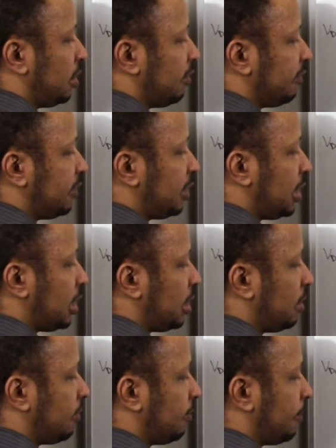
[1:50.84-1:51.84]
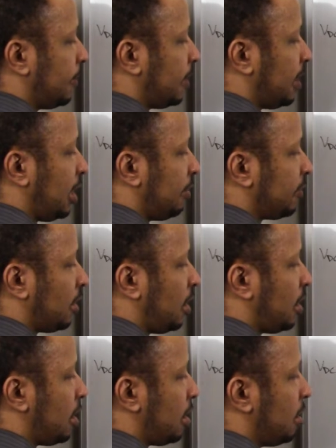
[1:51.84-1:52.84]
of t times
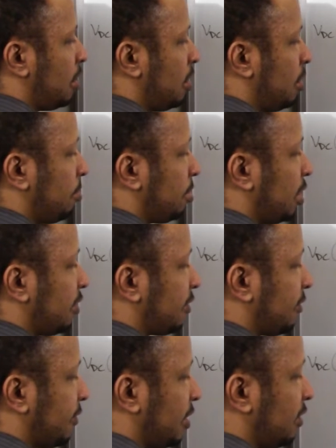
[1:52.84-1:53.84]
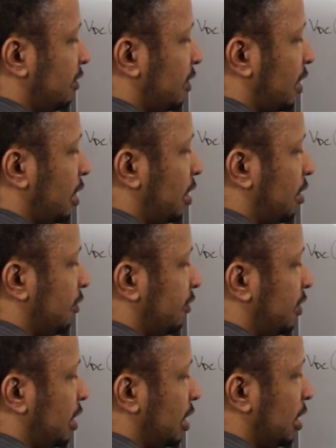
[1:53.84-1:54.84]
R plus Vc
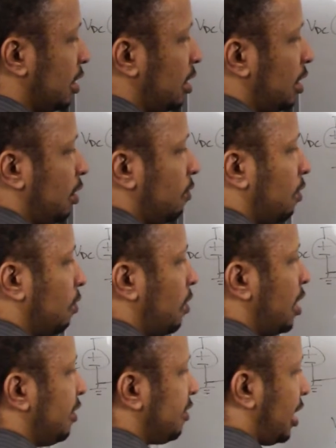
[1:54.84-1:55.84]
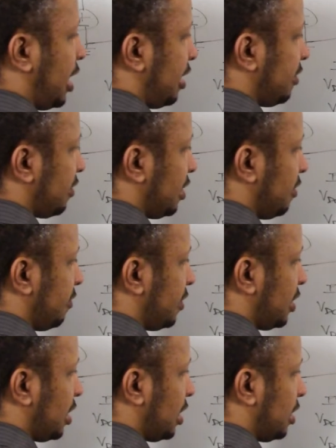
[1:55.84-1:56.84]
of t. Well, what is IC of
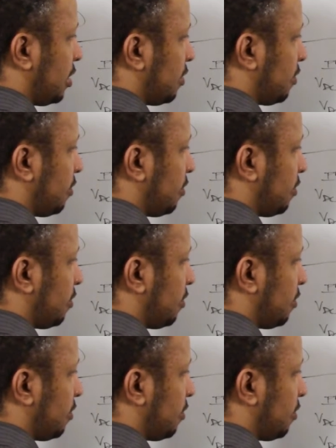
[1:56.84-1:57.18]
t?